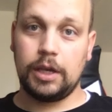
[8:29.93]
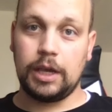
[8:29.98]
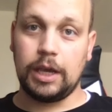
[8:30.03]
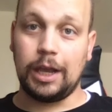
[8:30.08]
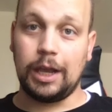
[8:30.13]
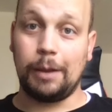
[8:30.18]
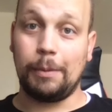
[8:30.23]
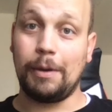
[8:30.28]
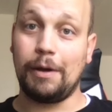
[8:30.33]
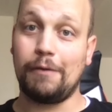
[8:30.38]

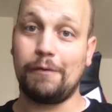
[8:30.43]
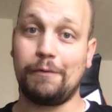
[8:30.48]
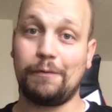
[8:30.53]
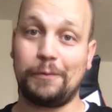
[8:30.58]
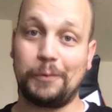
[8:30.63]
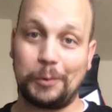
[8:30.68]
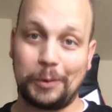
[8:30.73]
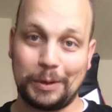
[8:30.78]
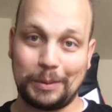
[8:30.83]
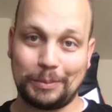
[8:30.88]
and about
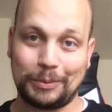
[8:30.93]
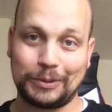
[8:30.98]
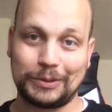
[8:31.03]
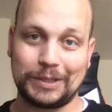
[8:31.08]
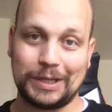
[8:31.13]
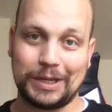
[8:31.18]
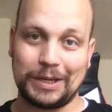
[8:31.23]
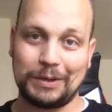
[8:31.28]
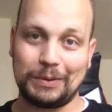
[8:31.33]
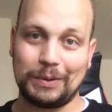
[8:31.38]

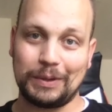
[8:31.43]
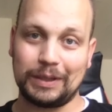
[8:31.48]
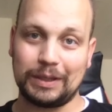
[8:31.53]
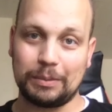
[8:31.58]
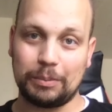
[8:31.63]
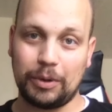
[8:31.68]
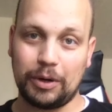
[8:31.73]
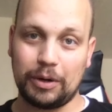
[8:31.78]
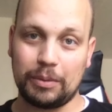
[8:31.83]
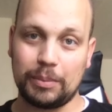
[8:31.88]
40% doing the
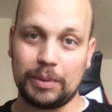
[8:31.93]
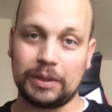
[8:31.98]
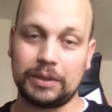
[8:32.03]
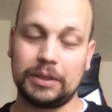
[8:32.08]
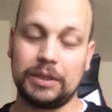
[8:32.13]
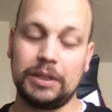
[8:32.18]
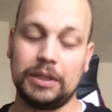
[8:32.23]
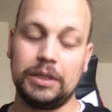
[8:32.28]
barn build.